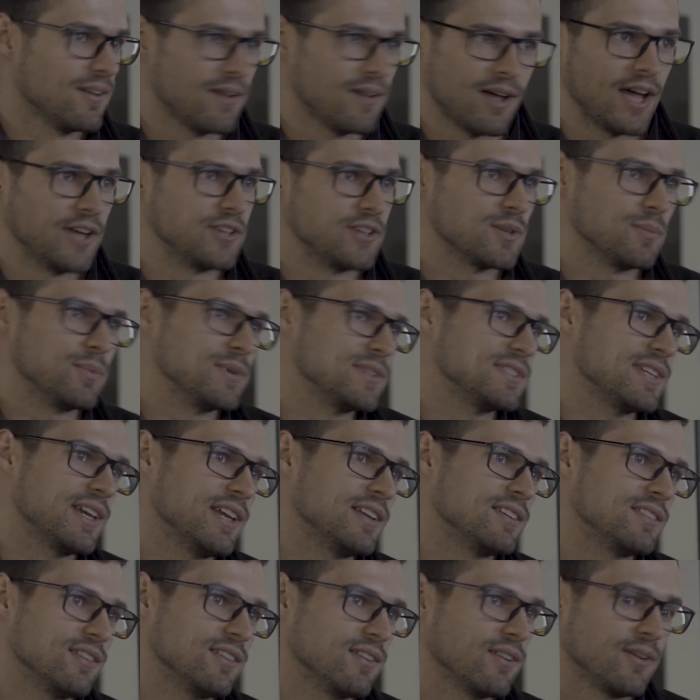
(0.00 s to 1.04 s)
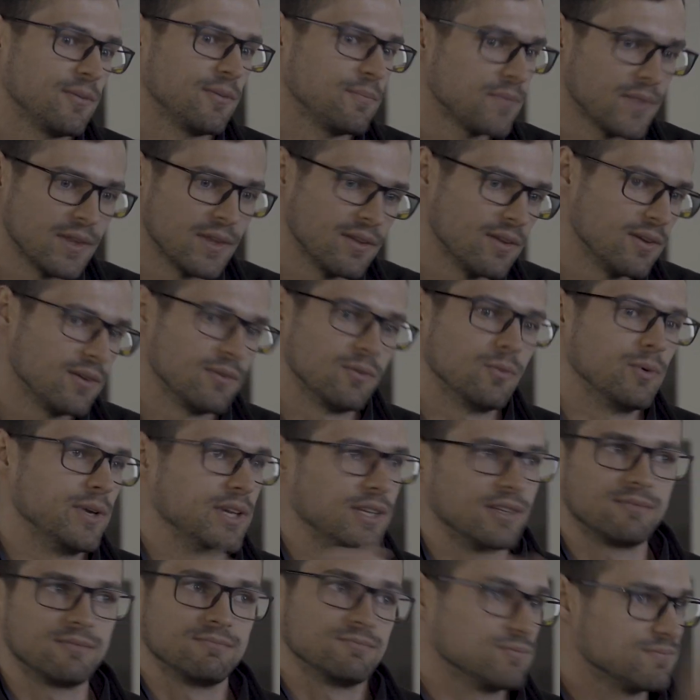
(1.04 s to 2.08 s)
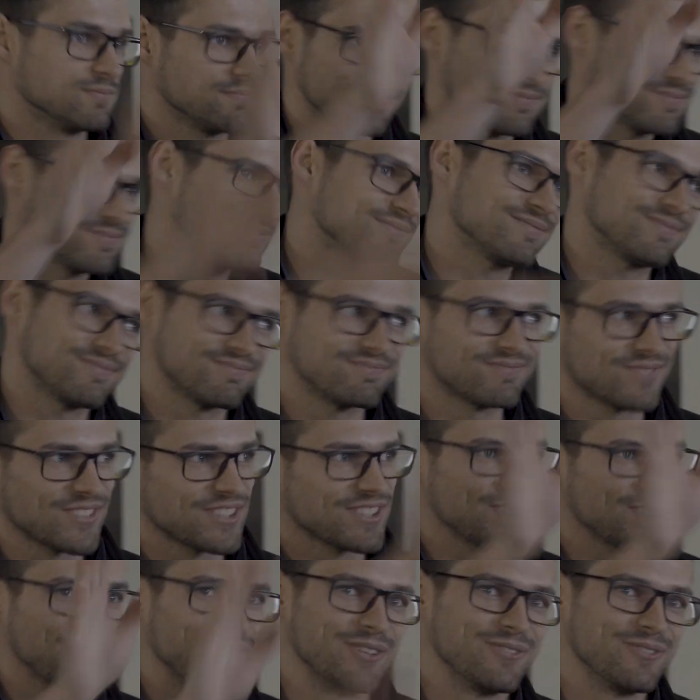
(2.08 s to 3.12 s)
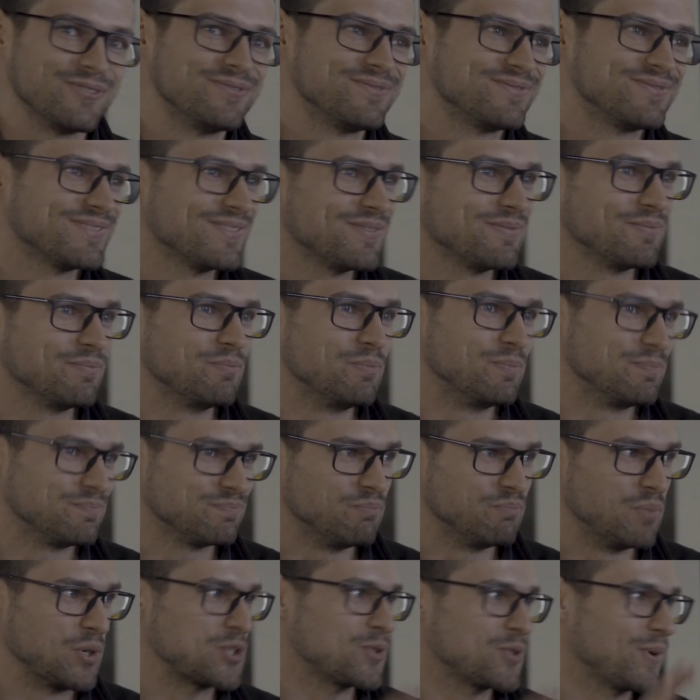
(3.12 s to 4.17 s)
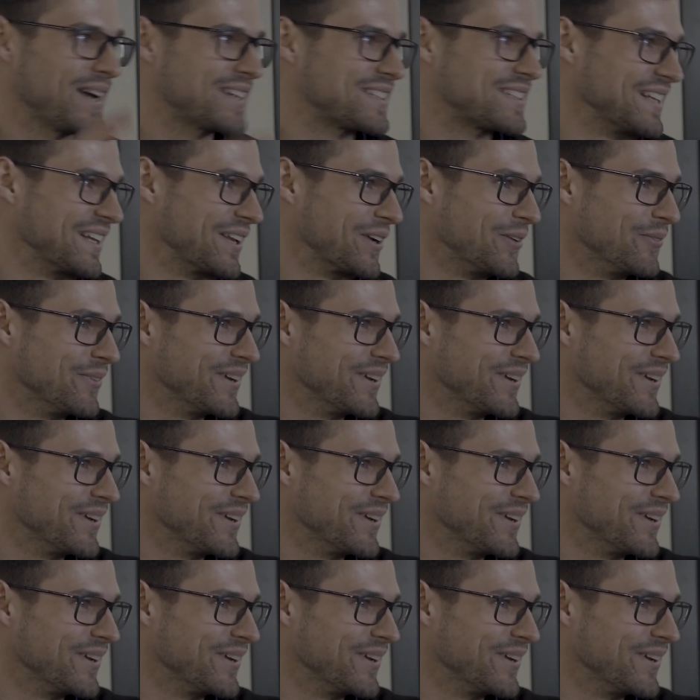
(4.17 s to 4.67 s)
100%, we sort of bushwhacked a little